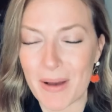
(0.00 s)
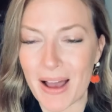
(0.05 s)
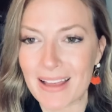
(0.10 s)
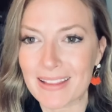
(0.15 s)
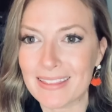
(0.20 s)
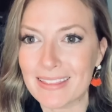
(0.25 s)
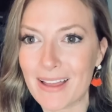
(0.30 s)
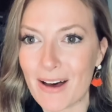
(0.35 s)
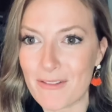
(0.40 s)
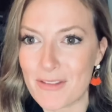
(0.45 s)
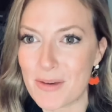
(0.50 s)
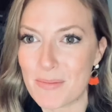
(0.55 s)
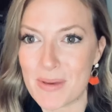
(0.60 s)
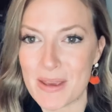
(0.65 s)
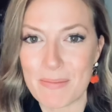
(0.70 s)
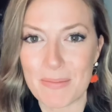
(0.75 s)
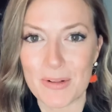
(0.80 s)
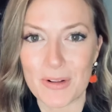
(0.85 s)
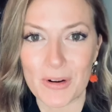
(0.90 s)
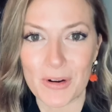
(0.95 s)
I love that
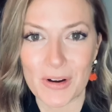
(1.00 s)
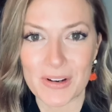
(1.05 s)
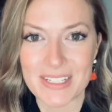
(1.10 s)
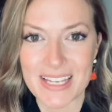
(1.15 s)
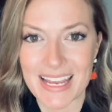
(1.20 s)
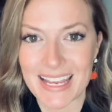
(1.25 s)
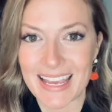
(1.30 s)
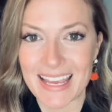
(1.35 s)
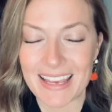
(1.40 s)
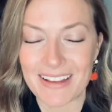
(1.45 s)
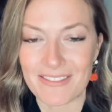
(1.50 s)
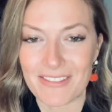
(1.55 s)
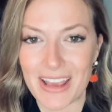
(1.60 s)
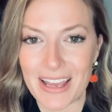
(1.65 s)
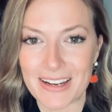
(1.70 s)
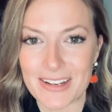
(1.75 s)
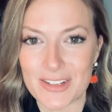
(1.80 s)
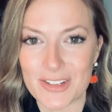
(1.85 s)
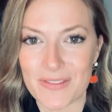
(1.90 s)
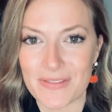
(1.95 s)
people are taking
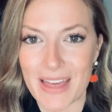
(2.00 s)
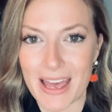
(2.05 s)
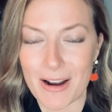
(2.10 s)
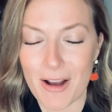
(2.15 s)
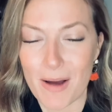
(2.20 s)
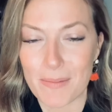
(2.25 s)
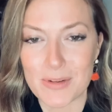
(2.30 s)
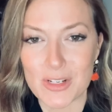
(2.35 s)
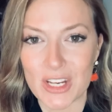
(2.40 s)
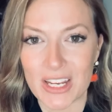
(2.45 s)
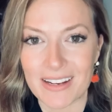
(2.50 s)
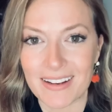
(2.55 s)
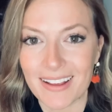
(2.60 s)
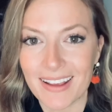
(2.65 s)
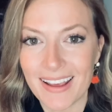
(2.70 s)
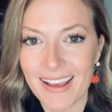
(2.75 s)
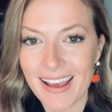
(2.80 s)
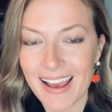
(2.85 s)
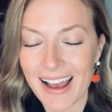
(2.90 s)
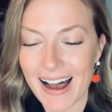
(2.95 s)
advantage of that option.
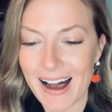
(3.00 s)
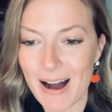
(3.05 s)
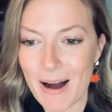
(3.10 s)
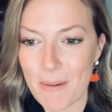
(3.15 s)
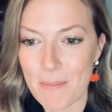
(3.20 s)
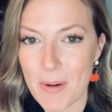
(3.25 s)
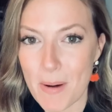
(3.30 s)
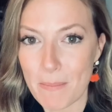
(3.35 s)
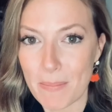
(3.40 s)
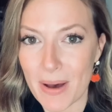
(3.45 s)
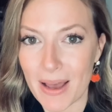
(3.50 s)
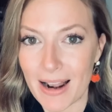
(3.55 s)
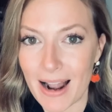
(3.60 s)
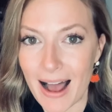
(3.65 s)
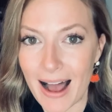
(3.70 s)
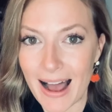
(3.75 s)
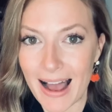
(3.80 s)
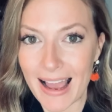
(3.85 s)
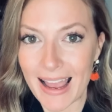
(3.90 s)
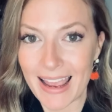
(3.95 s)
Um, but
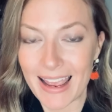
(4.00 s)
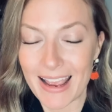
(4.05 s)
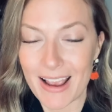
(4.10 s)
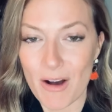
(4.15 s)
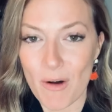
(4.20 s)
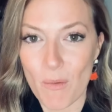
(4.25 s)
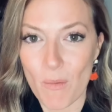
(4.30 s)
I